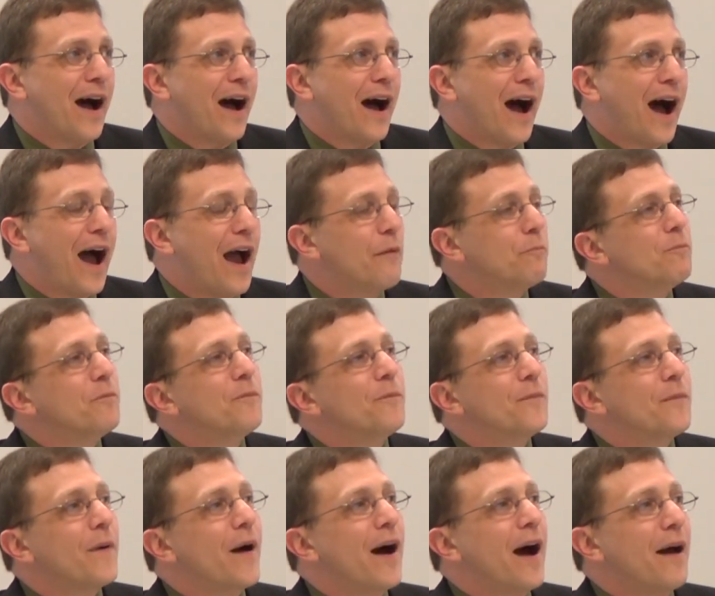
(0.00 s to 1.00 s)
I
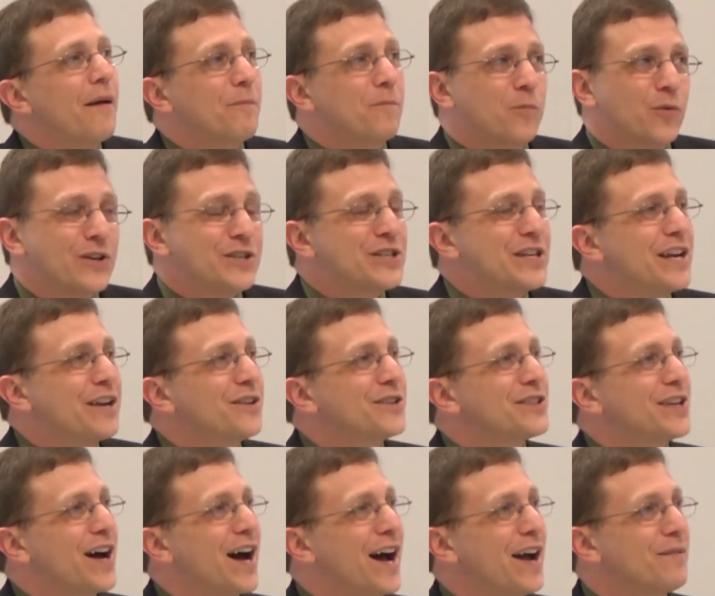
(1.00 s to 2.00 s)
I appreciate your
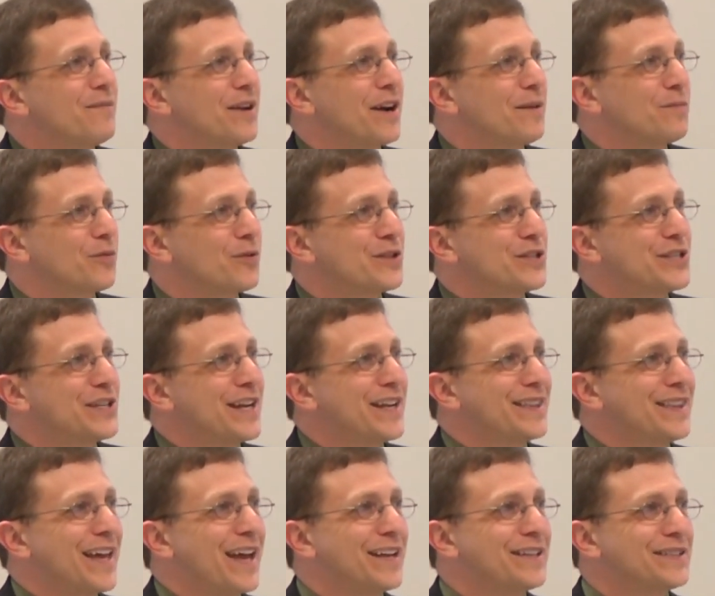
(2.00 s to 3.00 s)
time, and I
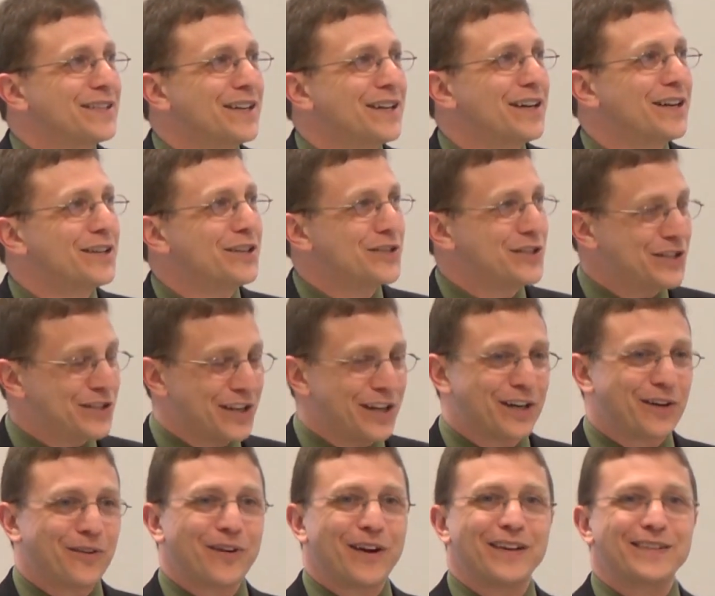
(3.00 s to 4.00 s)
appreciate that uh, you
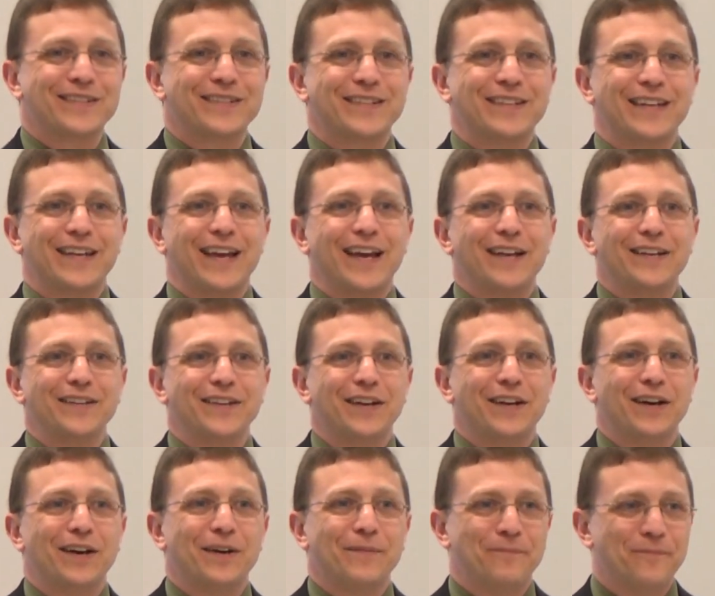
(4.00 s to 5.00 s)
stuck around to the end.
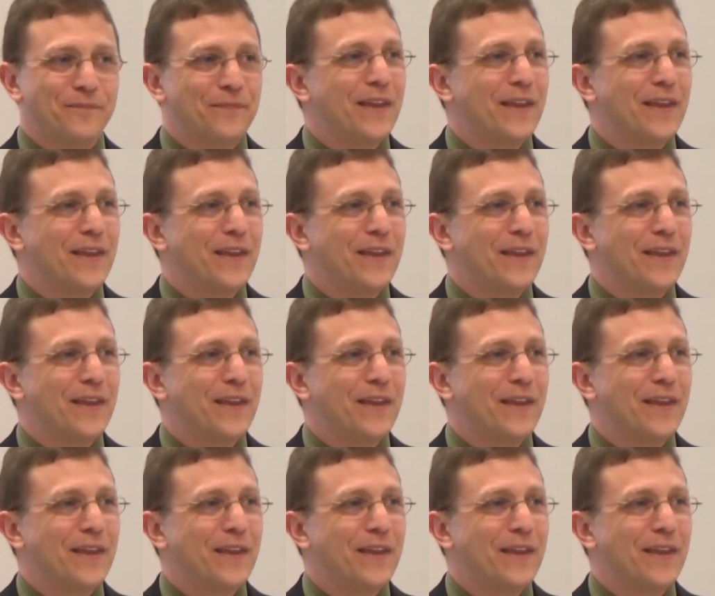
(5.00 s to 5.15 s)
Uh,